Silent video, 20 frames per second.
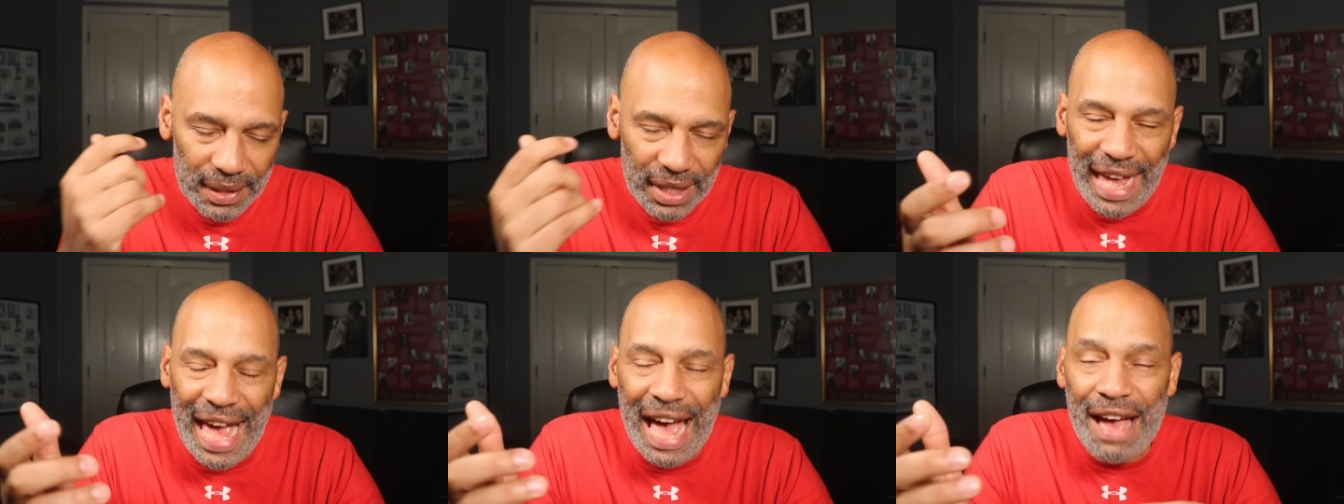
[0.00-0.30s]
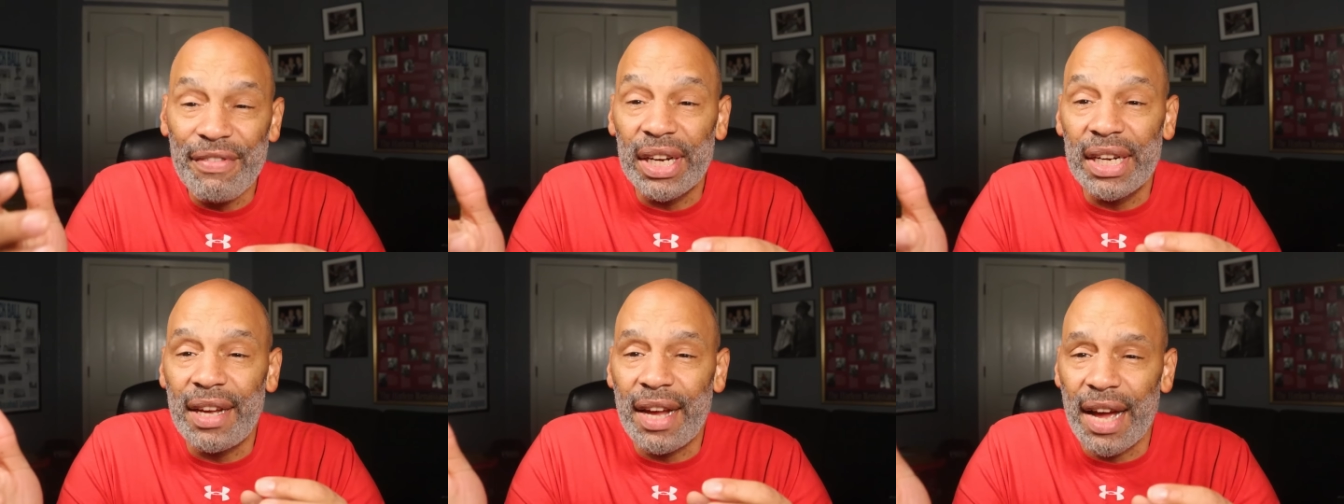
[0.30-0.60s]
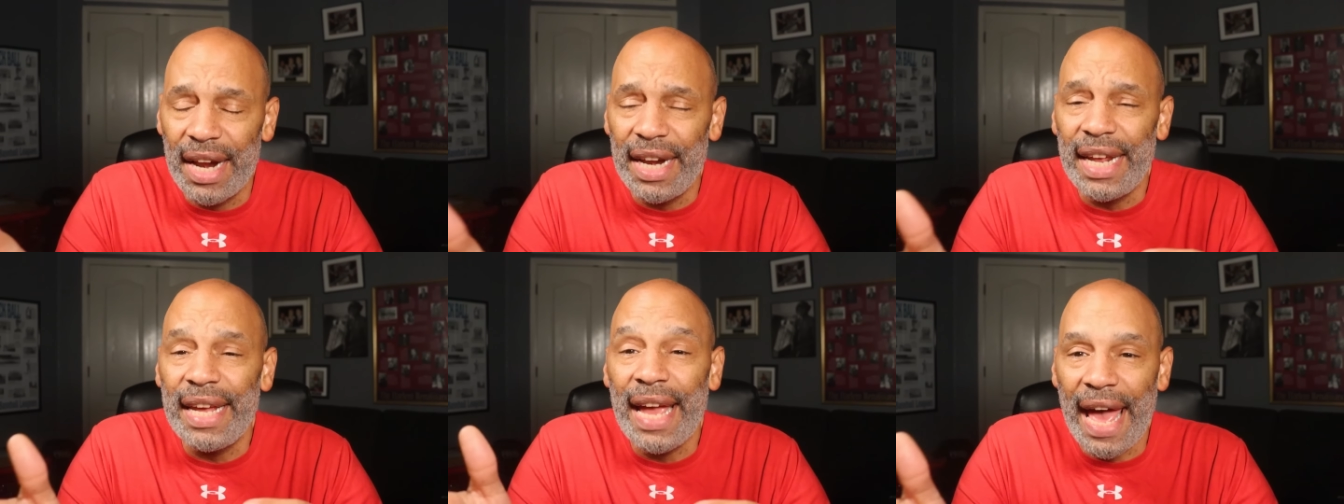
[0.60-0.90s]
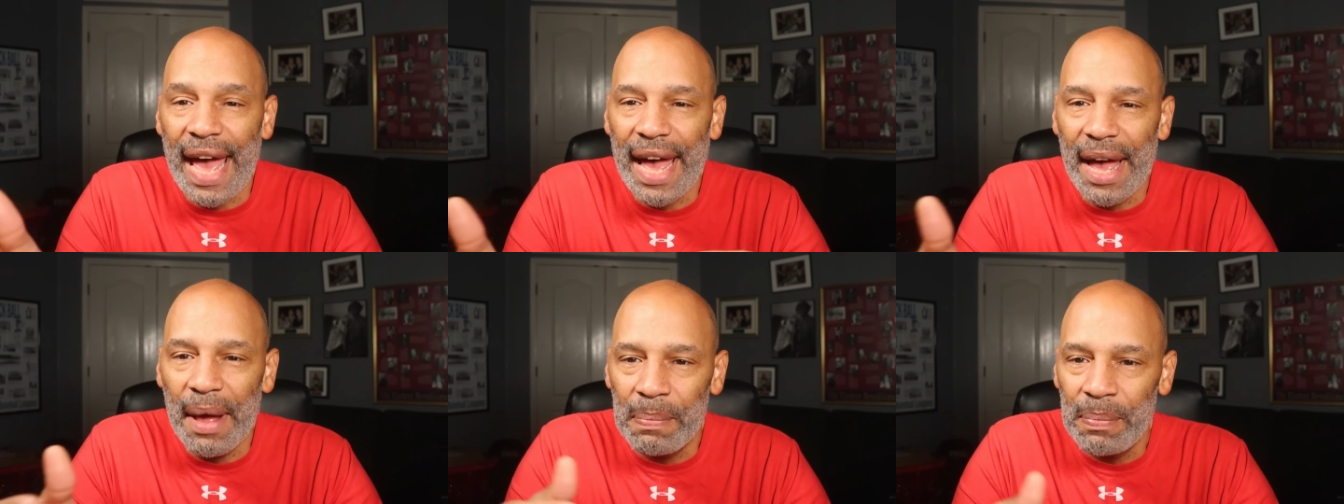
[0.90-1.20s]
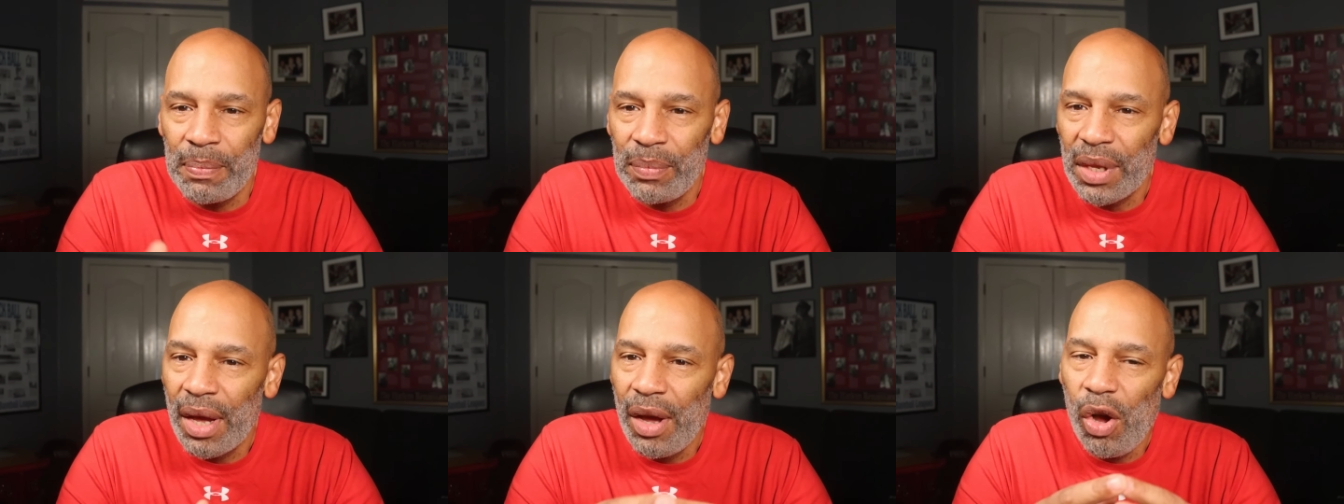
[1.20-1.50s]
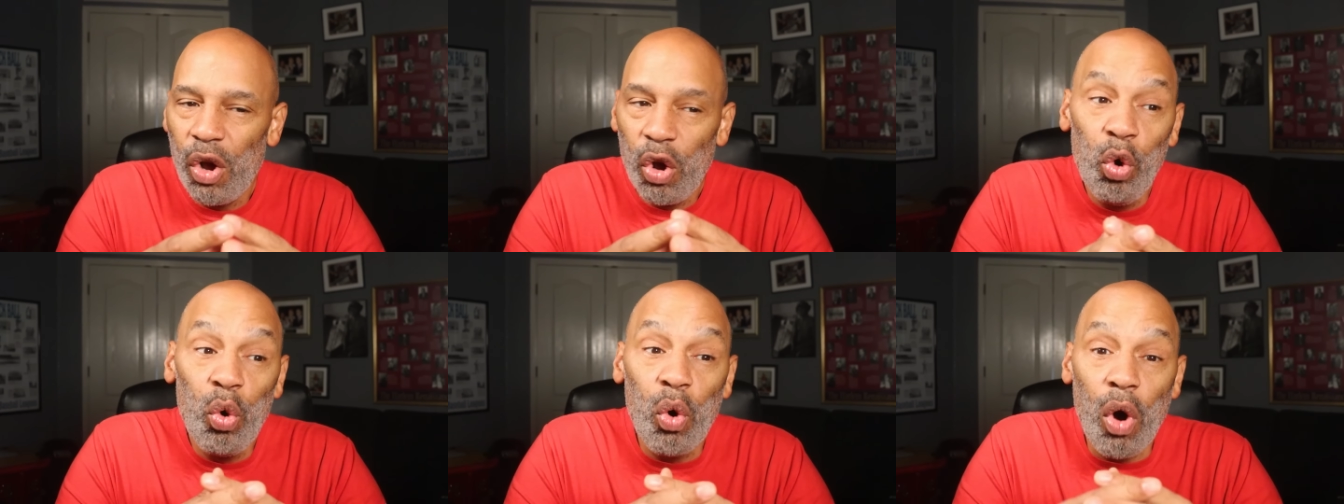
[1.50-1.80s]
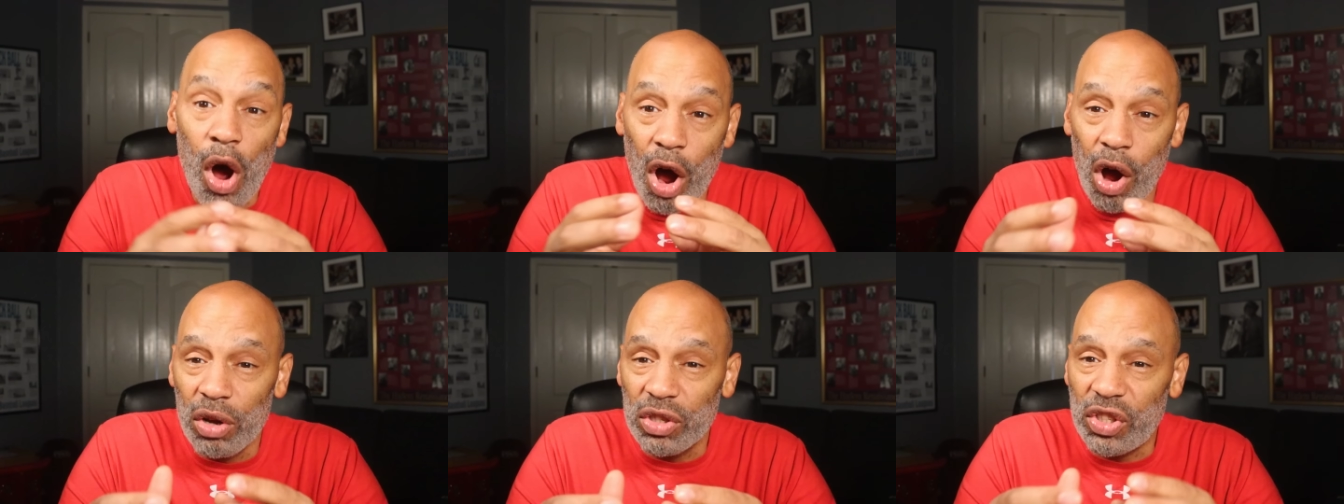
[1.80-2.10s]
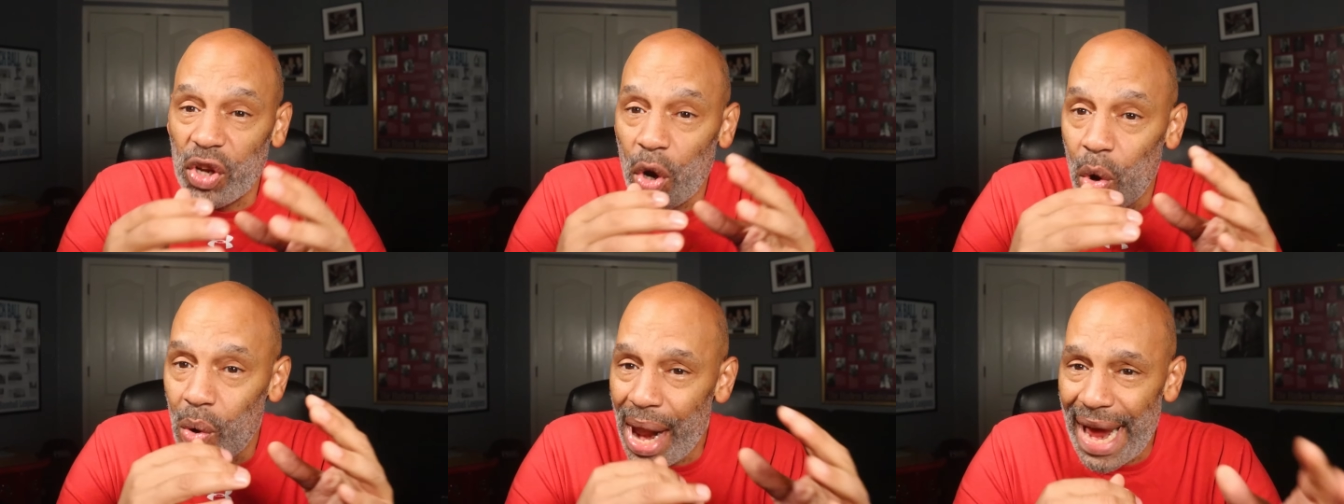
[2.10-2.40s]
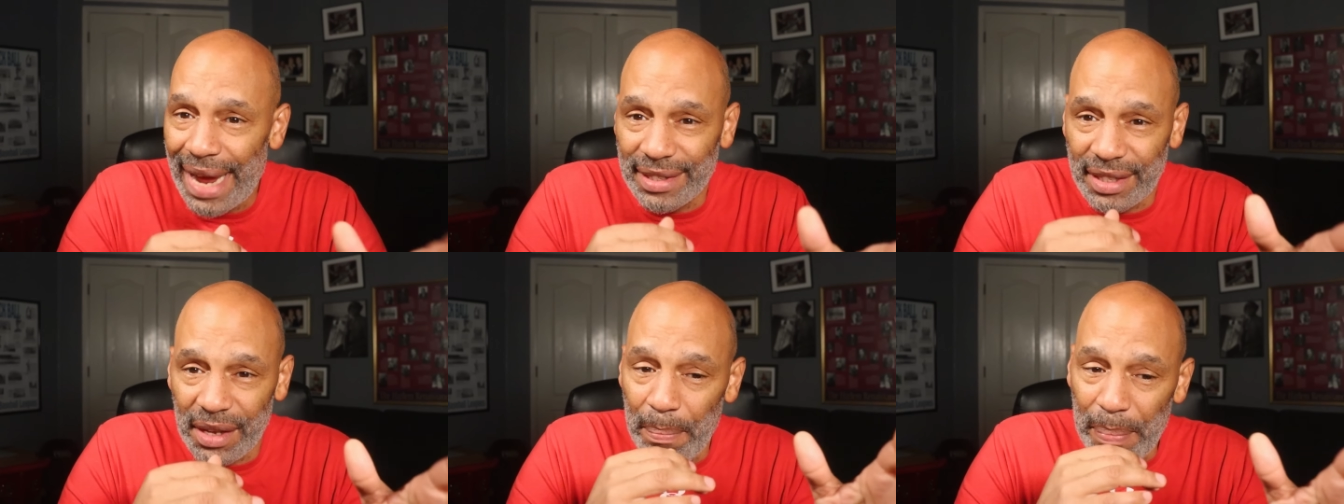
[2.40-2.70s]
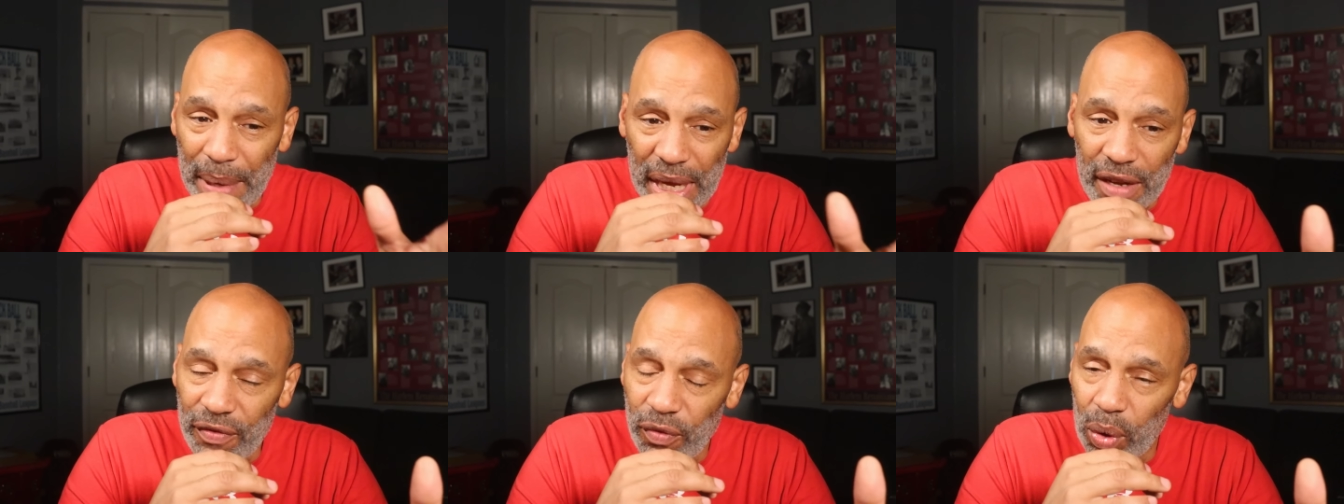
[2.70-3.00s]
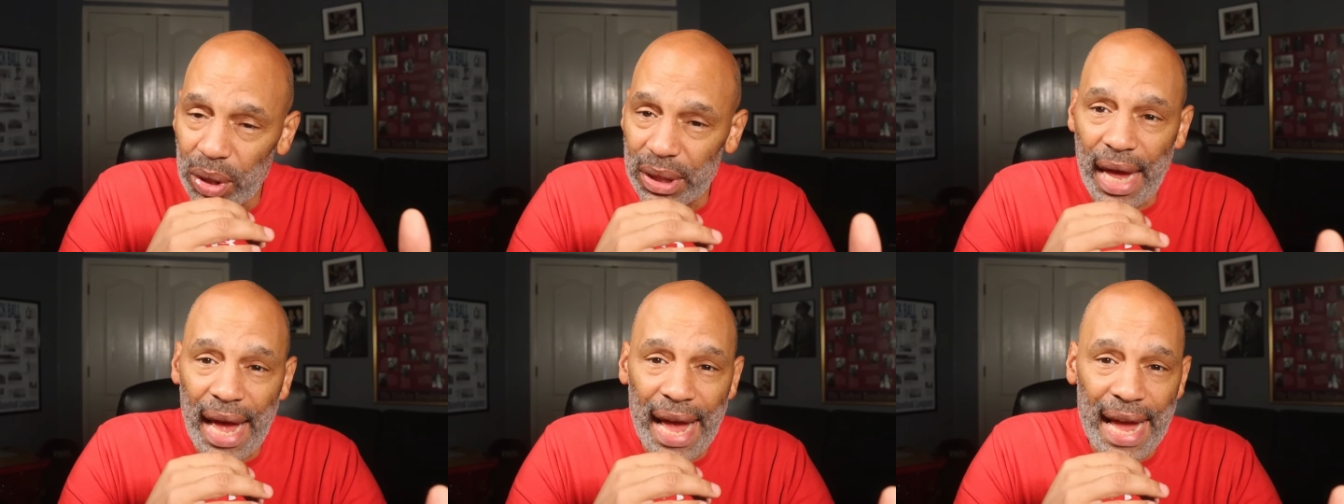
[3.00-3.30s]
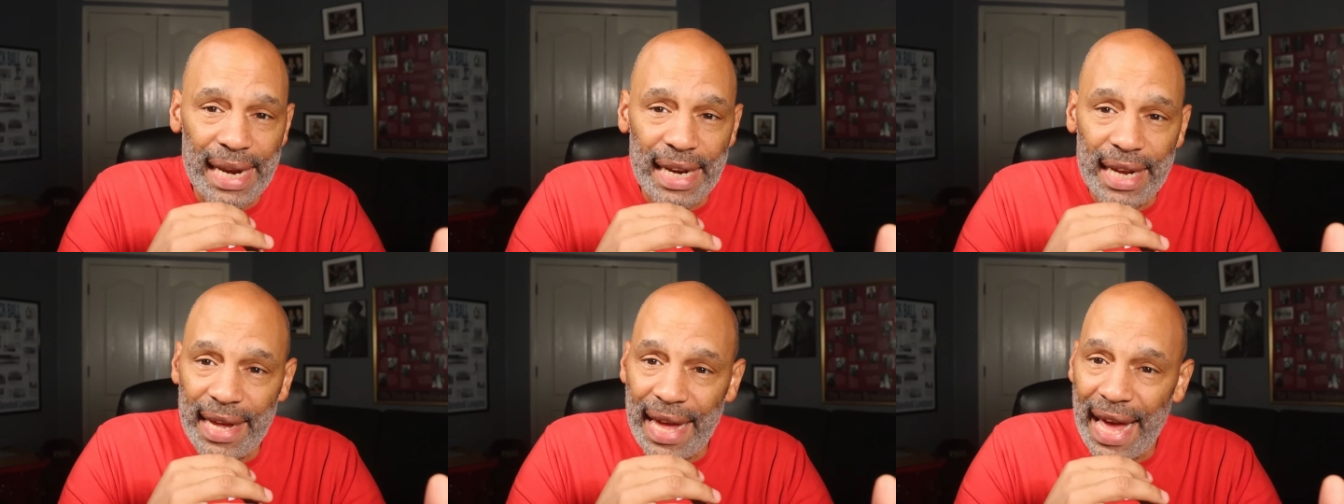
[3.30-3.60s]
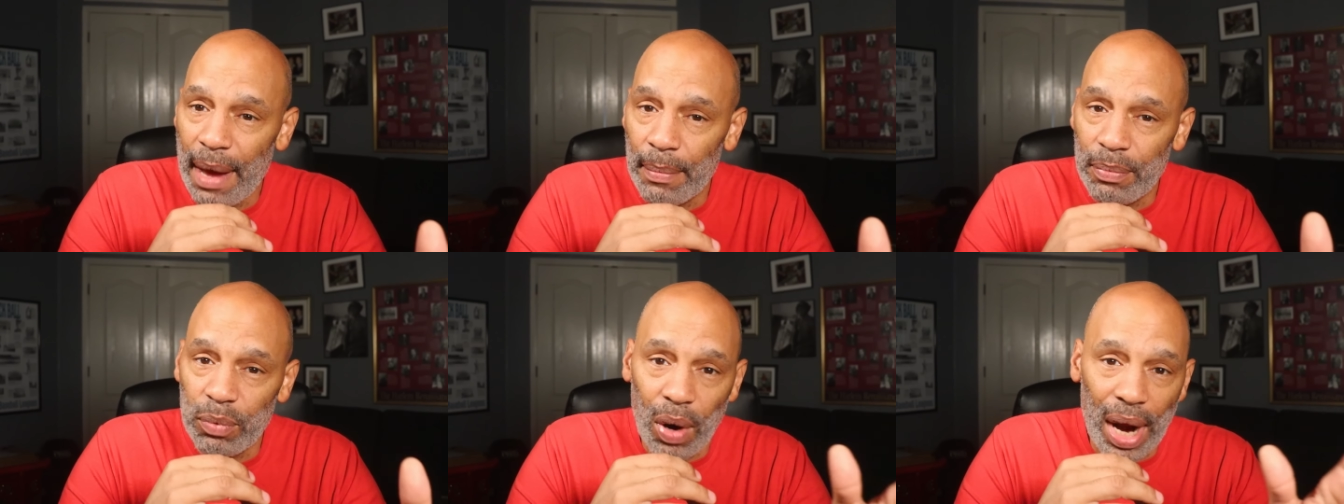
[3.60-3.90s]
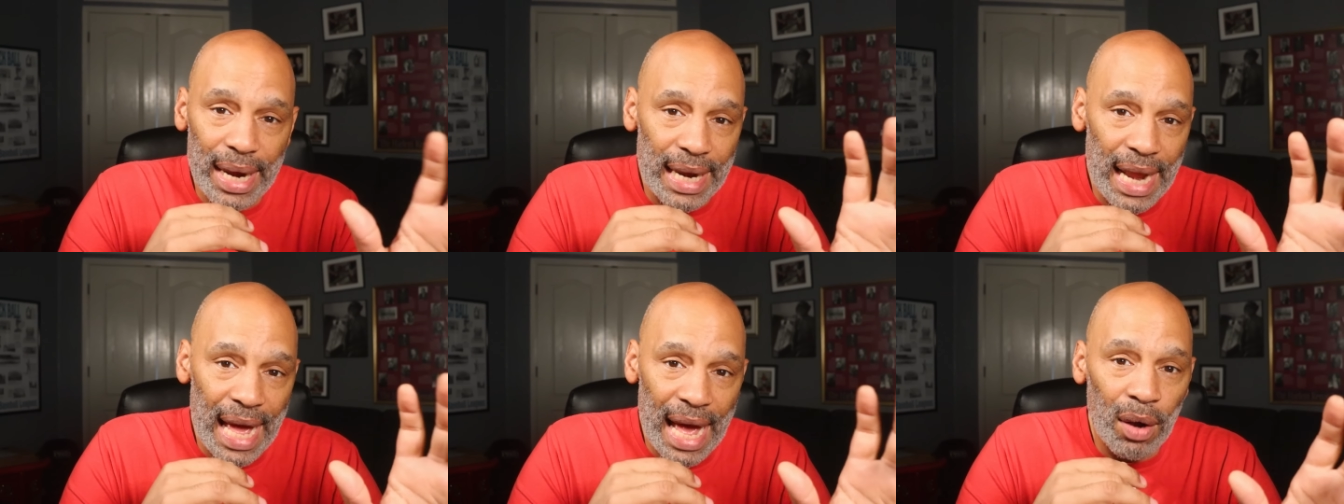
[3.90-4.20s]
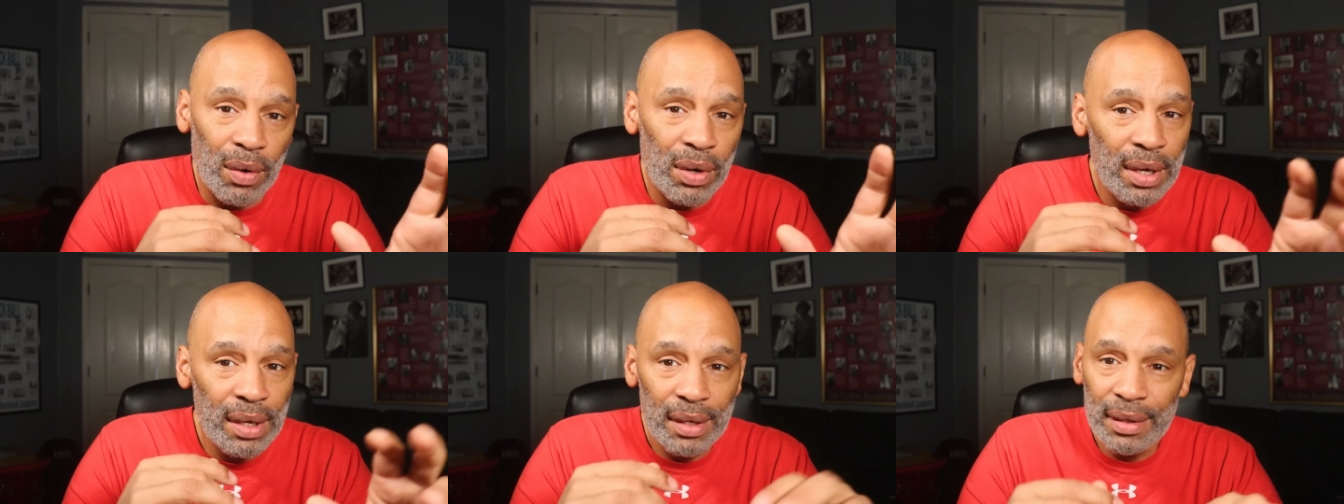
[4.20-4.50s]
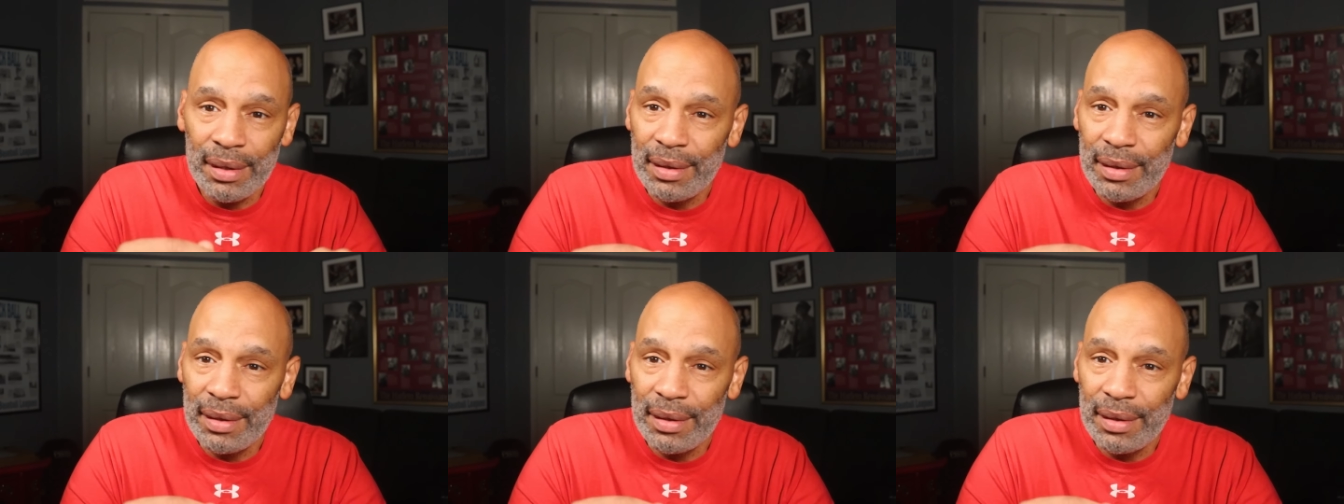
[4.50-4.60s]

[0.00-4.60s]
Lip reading: Kevin Cunningham, who also has a beef with the Haney camp right now,